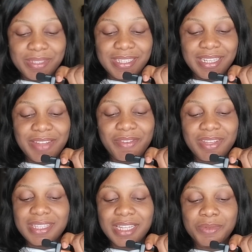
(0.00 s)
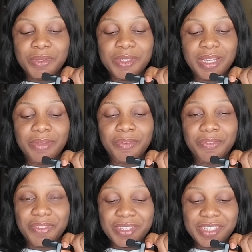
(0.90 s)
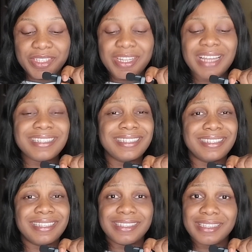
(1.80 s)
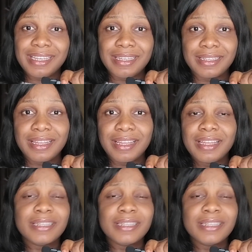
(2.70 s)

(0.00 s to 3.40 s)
one said, never start what you cannot finish. That is the thing.